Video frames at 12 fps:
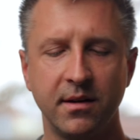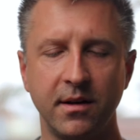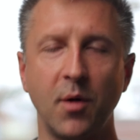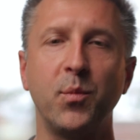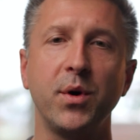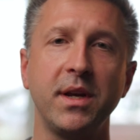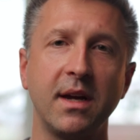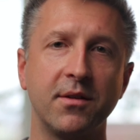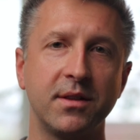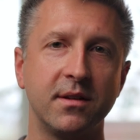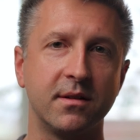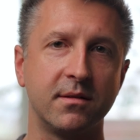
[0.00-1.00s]
Now, pointing
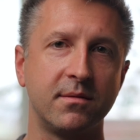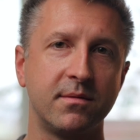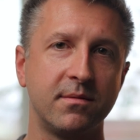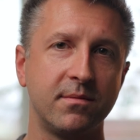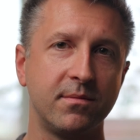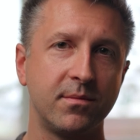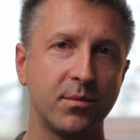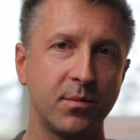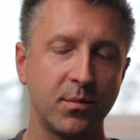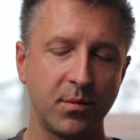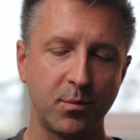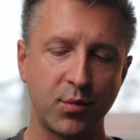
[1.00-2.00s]
out the
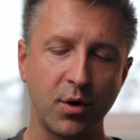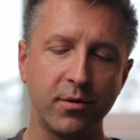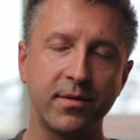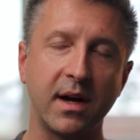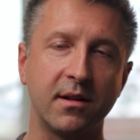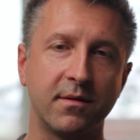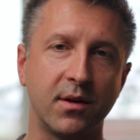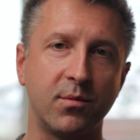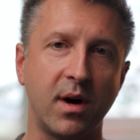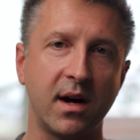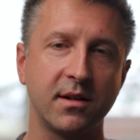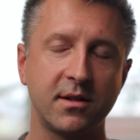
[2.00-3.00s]
profile of the
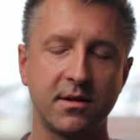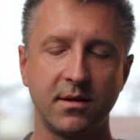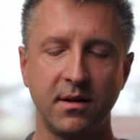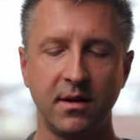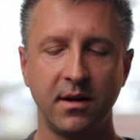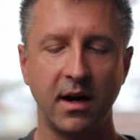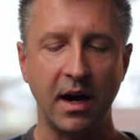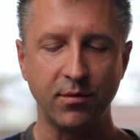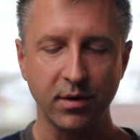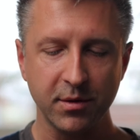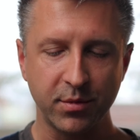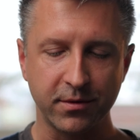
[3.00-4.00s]
watch, I've
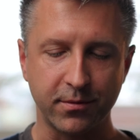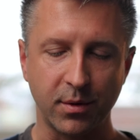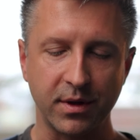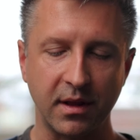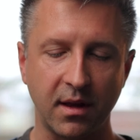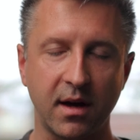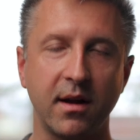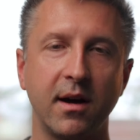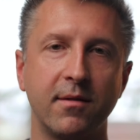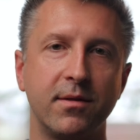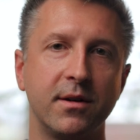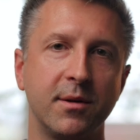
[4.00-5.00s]
really put forth a lot of
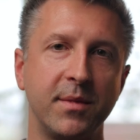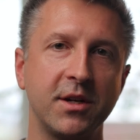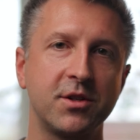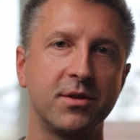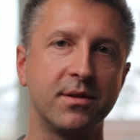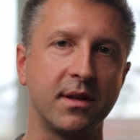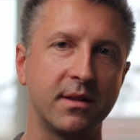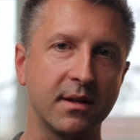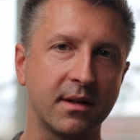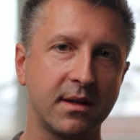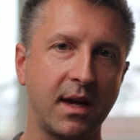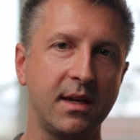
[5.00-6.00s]
effort to make sure that the
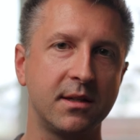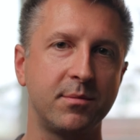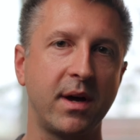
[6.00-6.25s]
case